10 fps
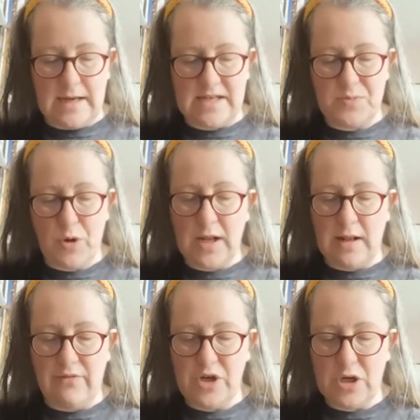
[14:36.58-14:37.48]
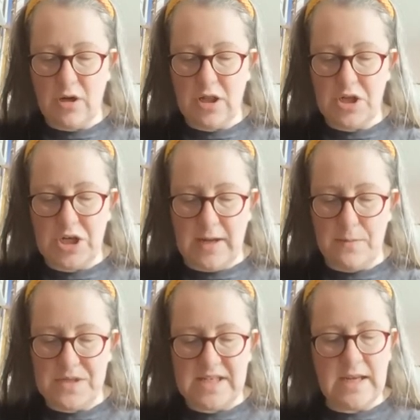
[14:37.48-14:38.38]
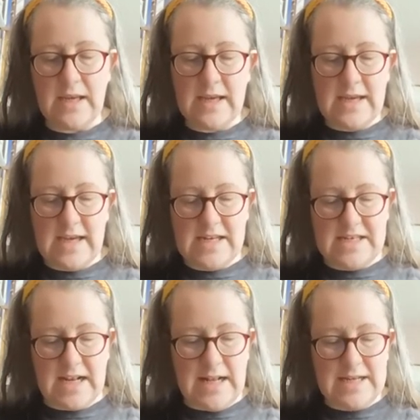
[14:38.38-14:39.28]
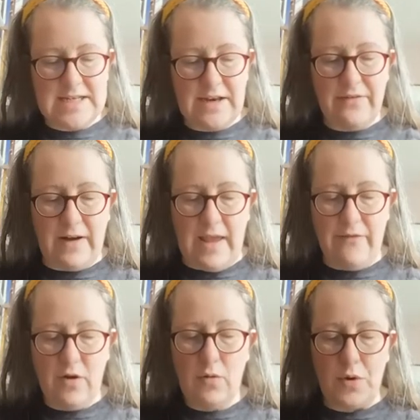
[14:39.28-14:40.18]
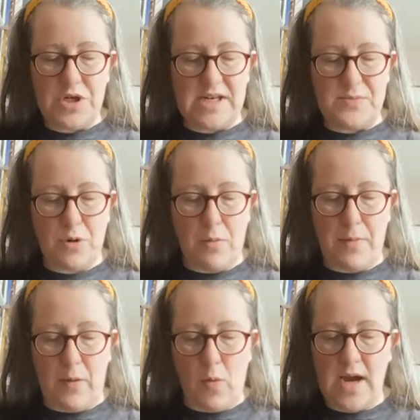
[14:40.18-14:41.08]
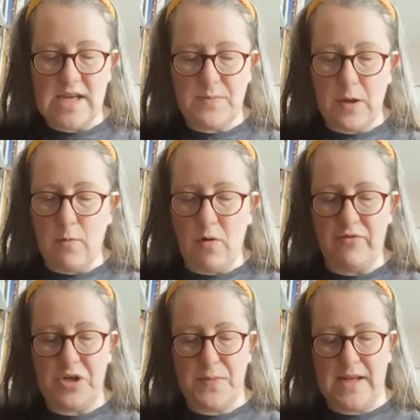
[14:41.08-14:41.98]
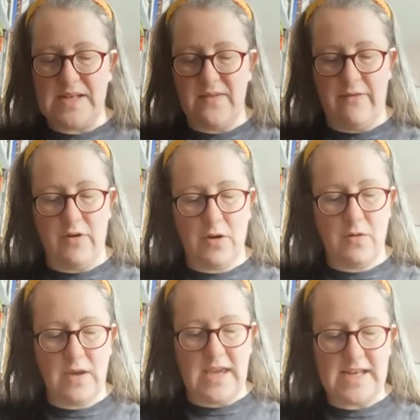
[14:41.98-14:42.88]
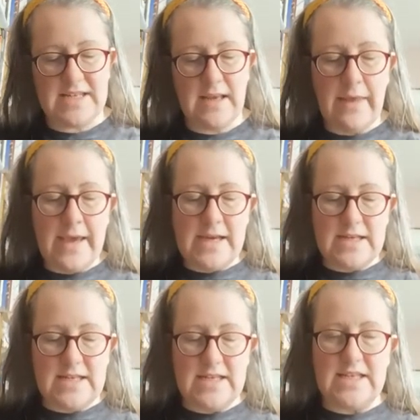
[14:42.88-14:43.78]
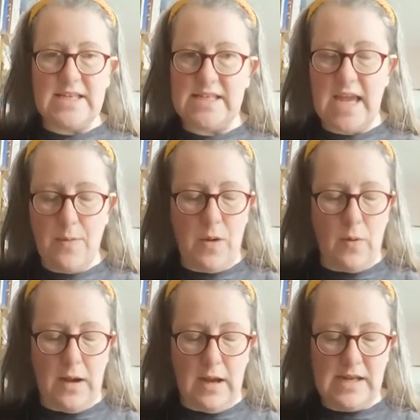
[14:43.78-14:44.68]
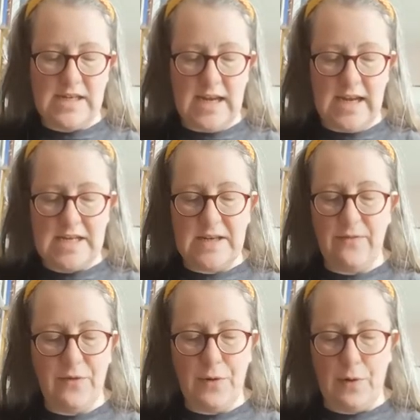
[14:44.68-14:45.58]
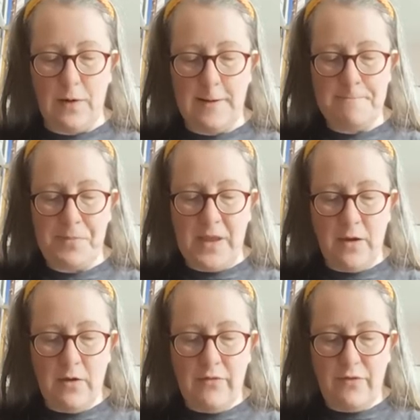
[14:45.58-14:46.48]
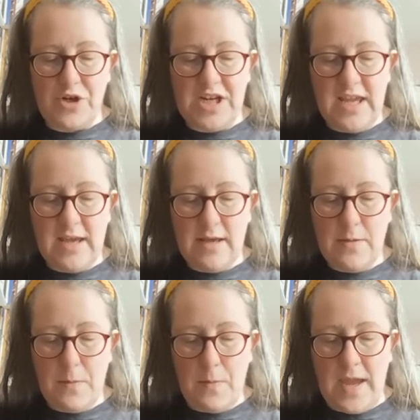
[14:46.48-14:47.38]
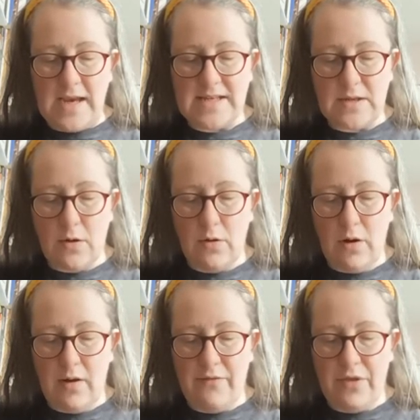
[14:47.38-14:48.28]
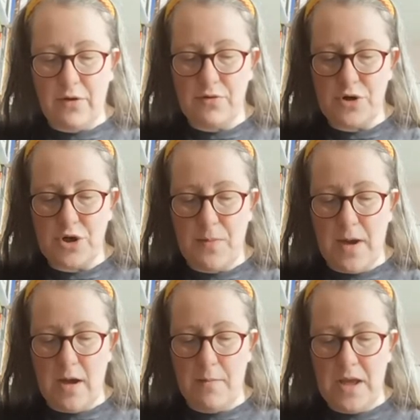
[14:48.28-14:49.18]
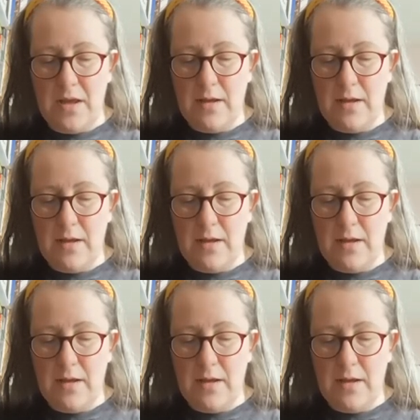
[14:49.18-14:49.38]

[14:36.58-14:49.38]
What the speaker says: sprinkling of chocolate chips. It is a classic flavour, which is probably why it's become one of Japan's favourite cookies since its debut in 1984. Fujiya makes all of the Country Marm